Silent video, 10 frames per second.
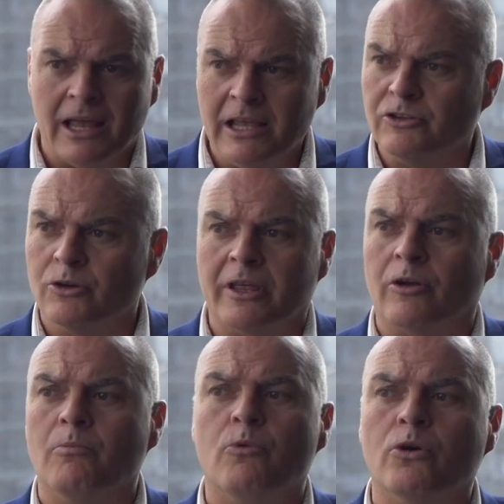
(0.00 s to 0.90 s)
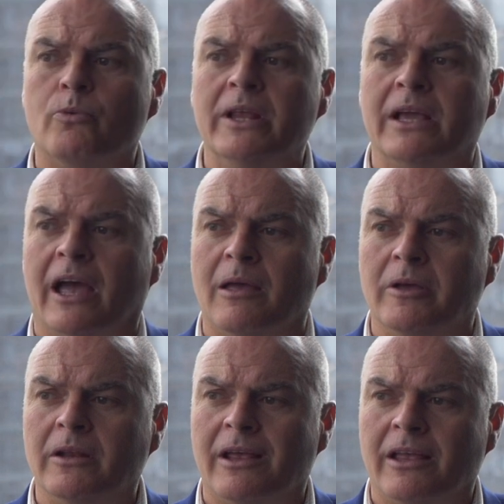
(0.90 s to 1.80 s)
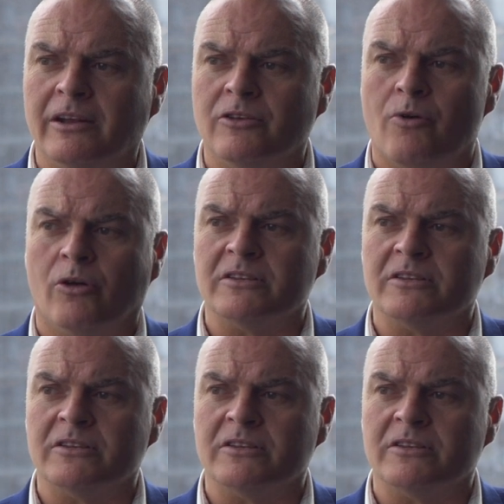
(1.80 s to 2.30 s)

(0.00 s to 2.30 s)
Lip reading: He took that on board when he came in his role